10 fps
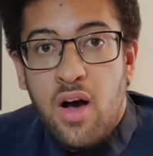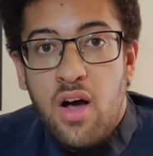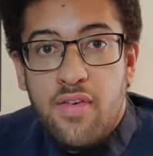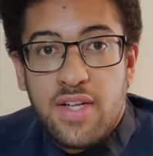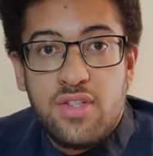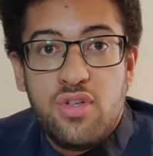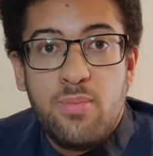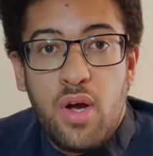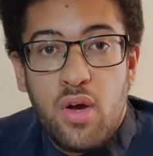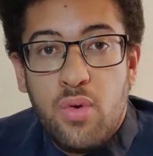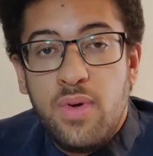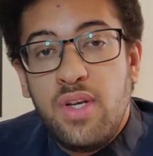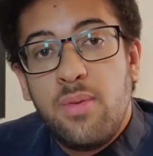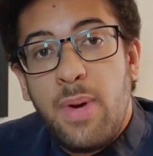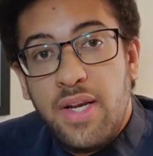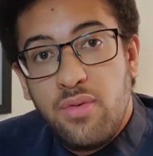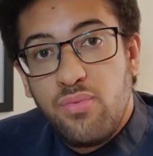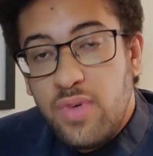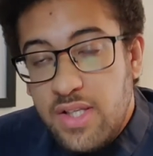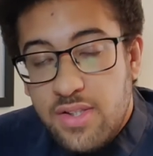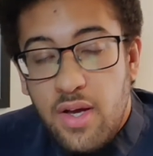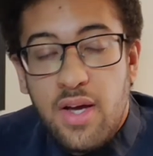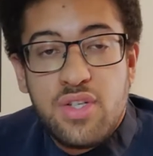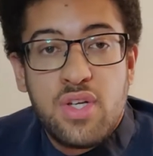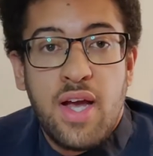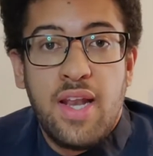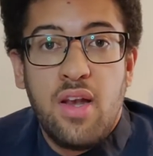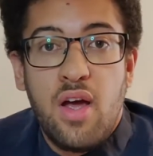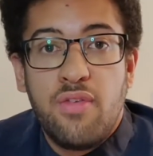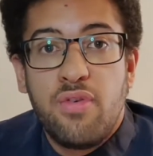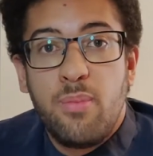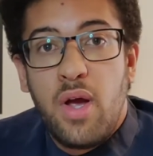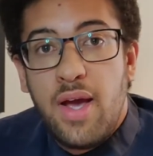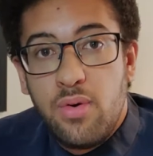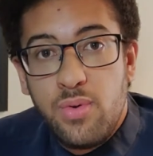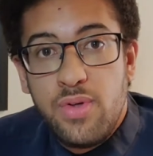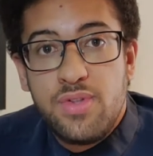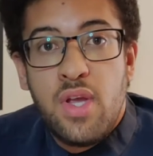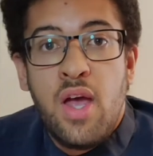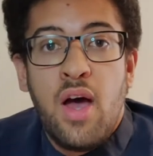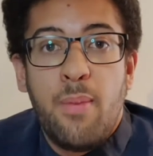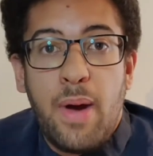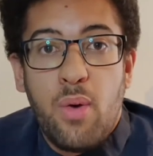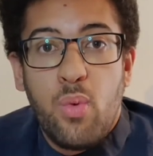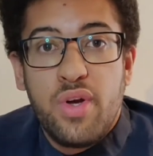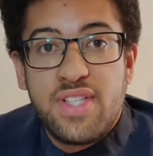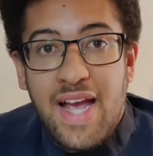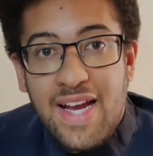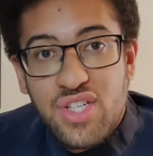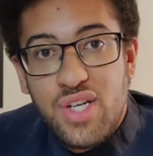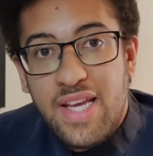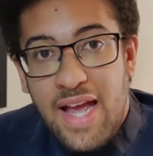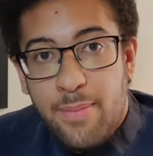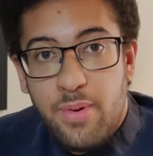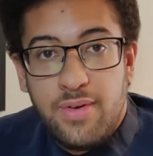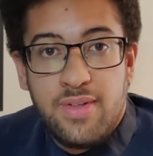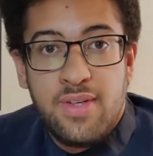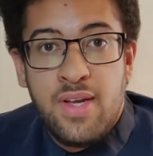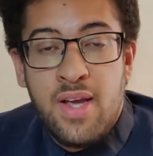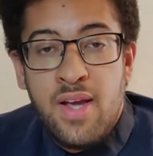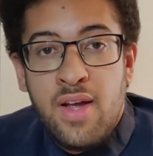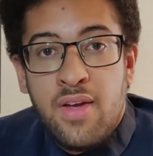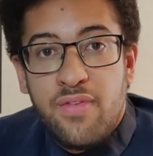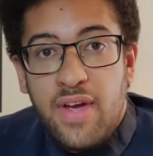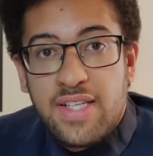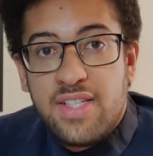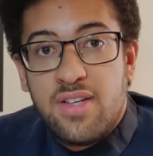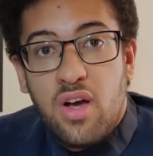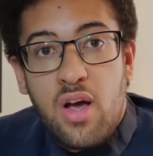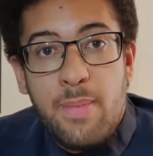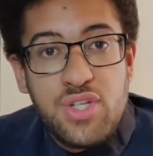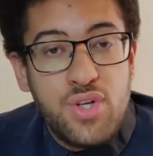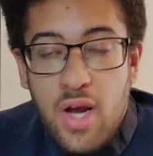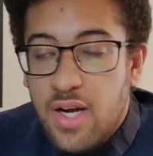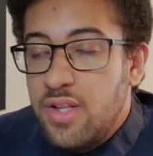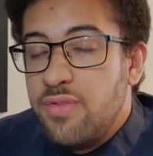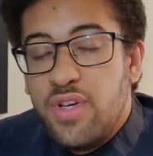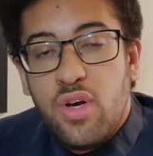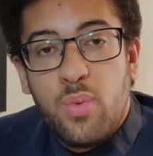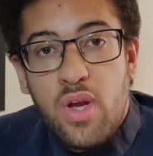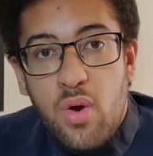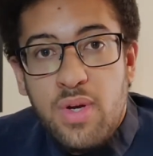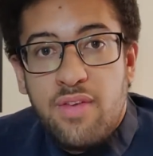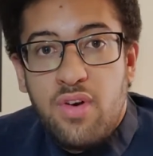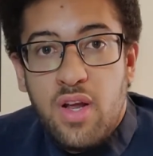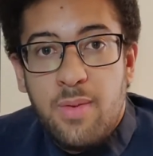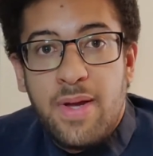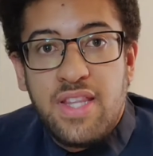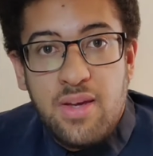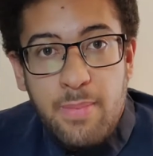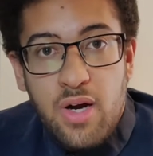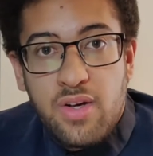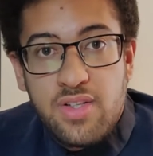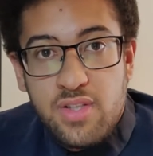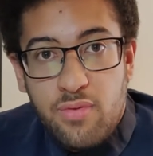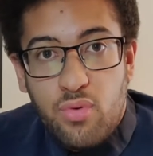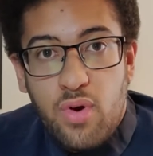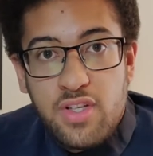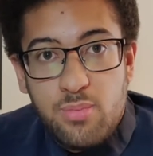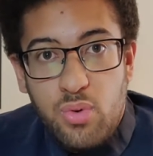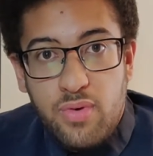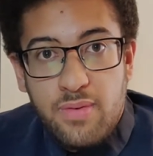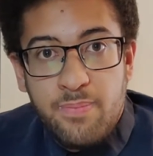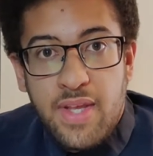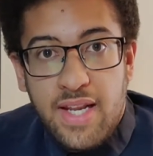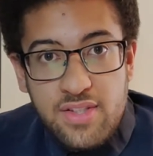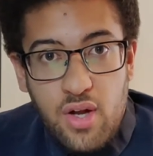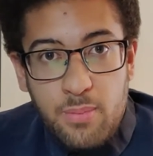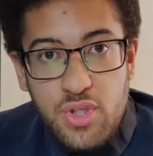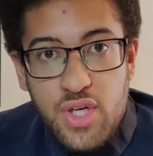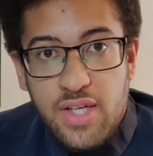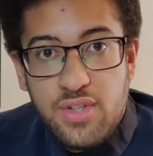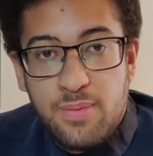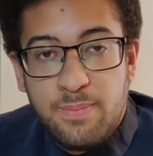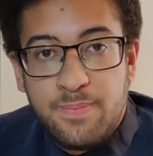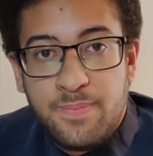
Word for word: I've had to do my own independent research and learn from my elders about what has actually happened. That is, like I mentioned earlier in the video, we only ever learn about the American Civil Rights Movement, and that's time to change.